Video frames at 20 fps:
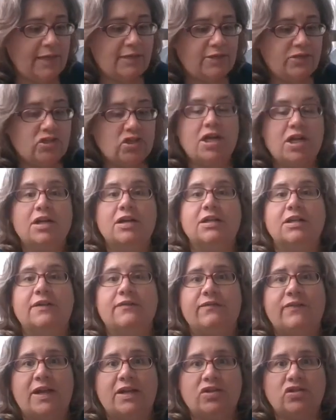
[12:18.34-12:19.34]
Jungle
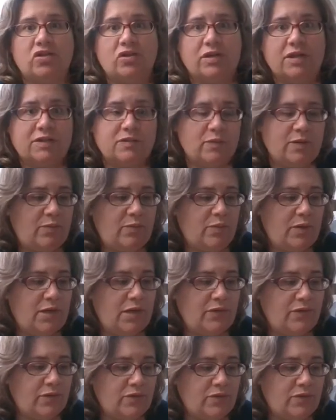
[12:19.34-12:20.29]
Adventures when I went on the